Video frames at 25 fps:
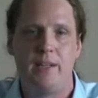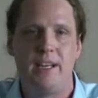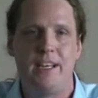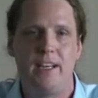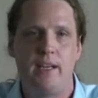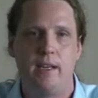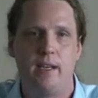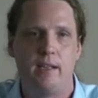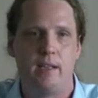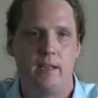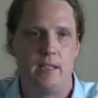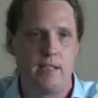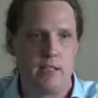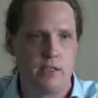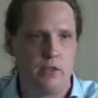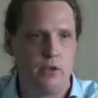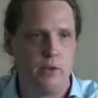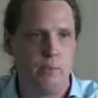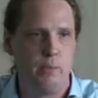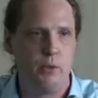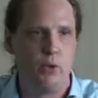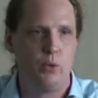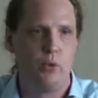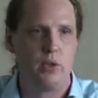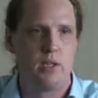They're
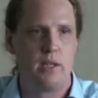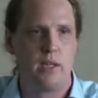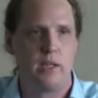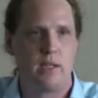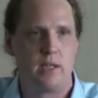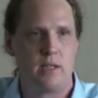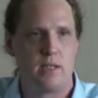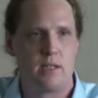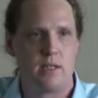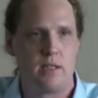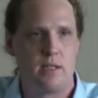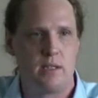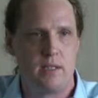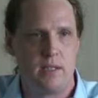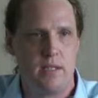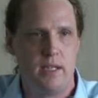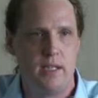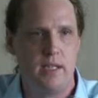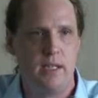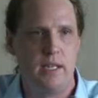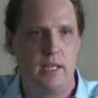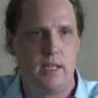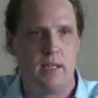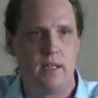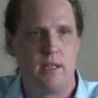distributing this
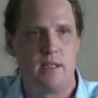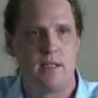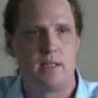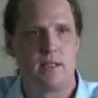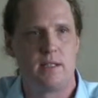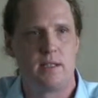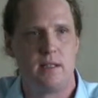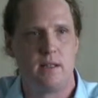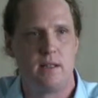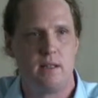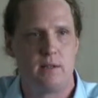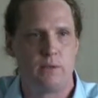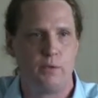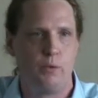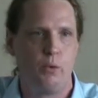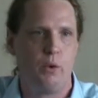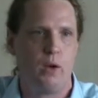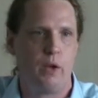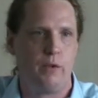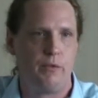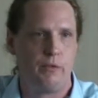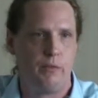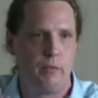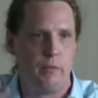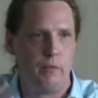CD, it's
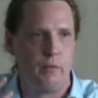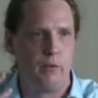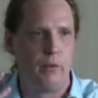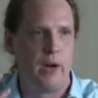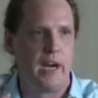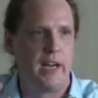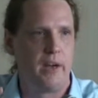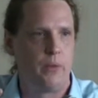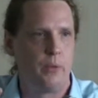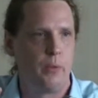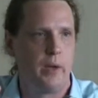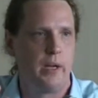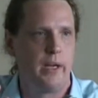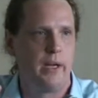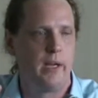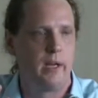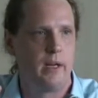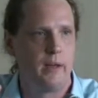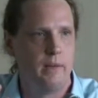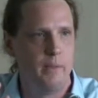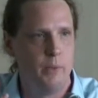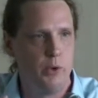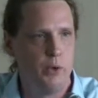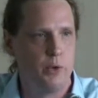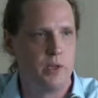full of
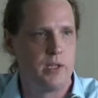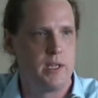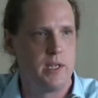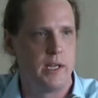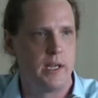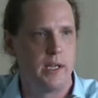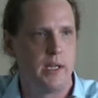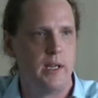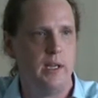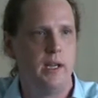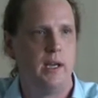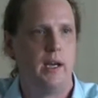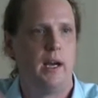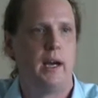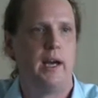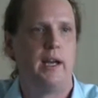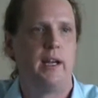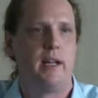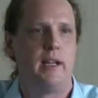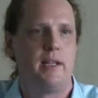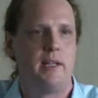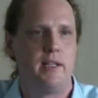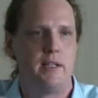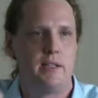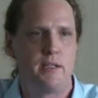right-wing music,
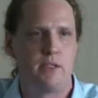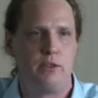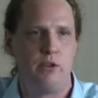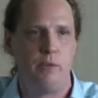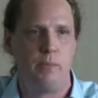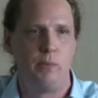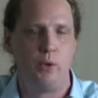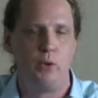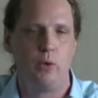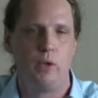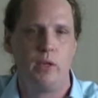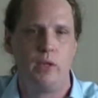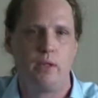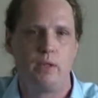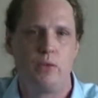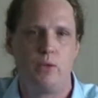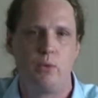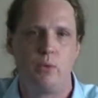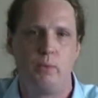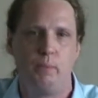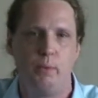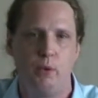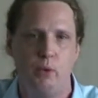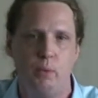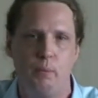and they distribute it
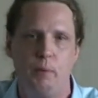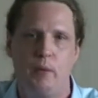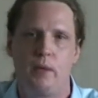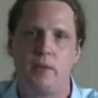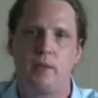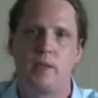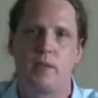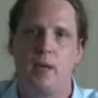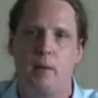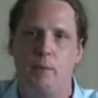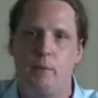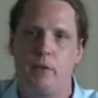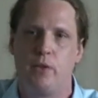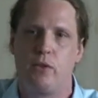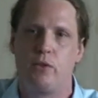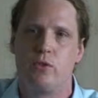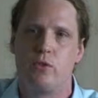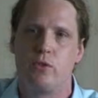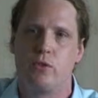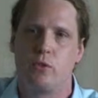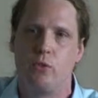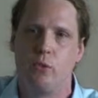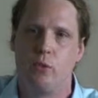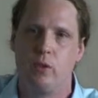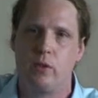to pupils coming
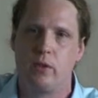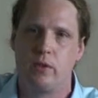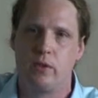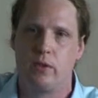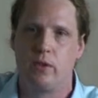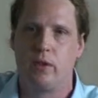to school.